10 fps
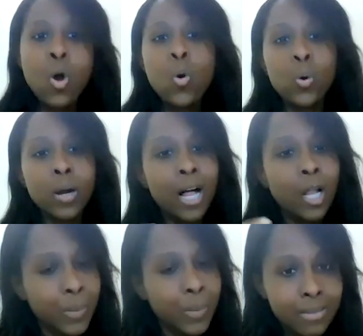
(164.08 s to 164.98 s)
or
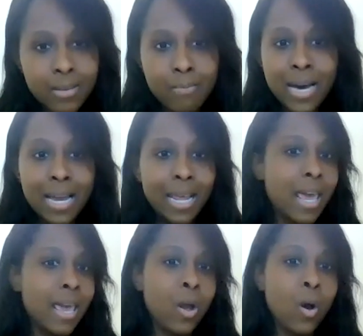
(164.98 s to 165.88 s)
helping
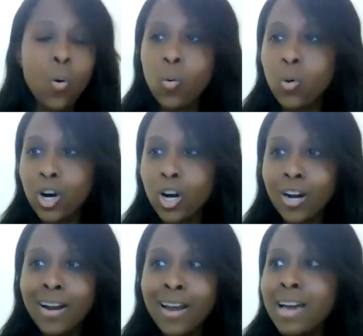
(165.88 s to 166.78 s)
somebody,
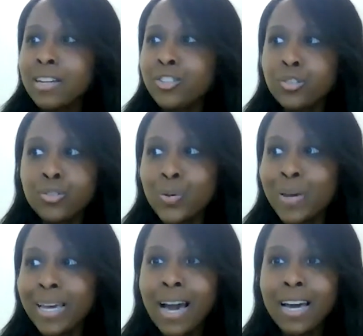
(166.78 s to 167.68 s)
or just
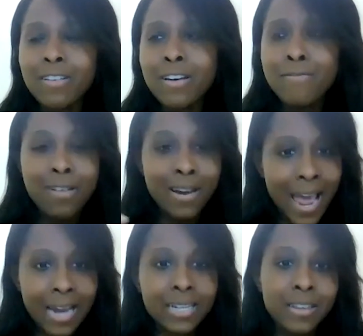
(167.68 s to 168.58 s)
doing kind of a fun
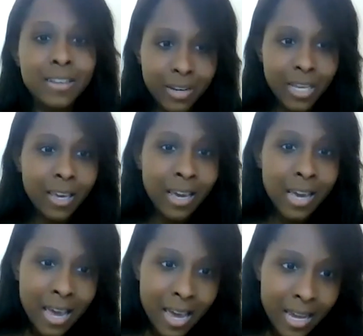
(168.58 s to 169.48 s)
activity,
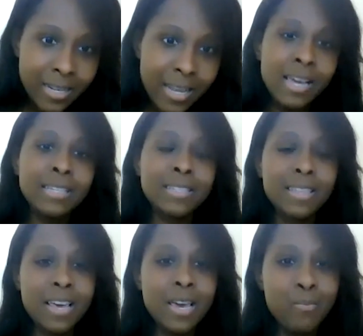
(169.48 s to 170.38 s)
it takes
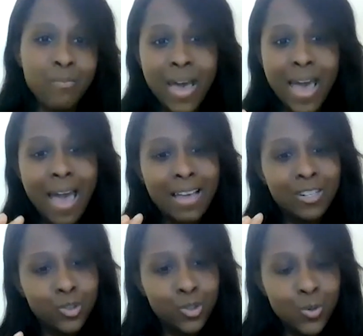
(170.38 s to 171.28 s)
them
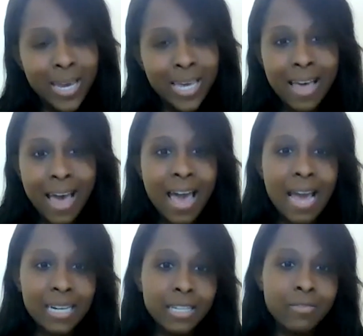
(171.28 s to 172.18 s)
doing
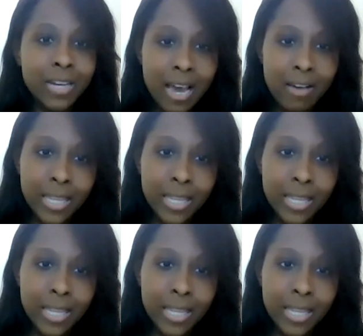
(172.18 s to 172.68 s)
that activity, having